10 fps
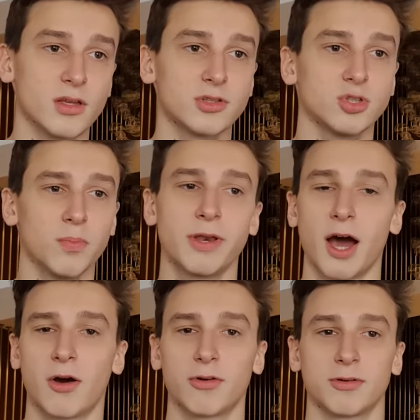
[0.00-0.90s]

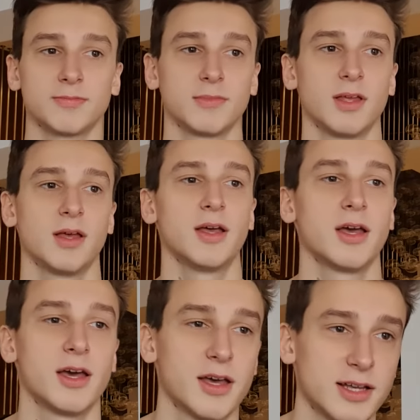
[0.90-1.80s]
Top-down.
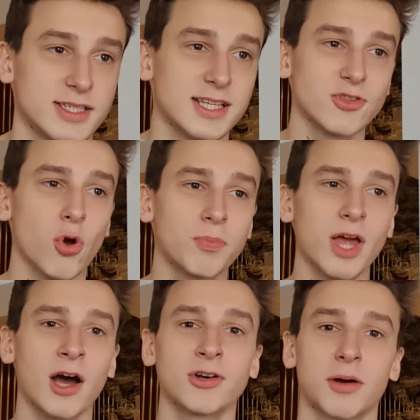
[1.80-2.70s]
The
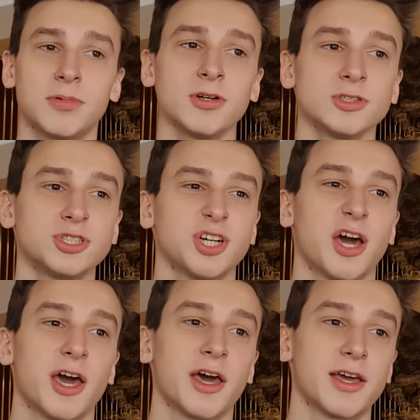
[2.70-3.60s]
top-down approach
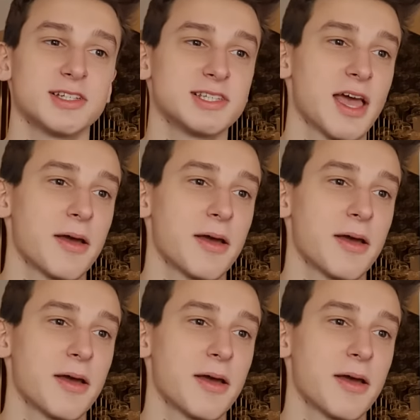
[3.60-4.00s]
is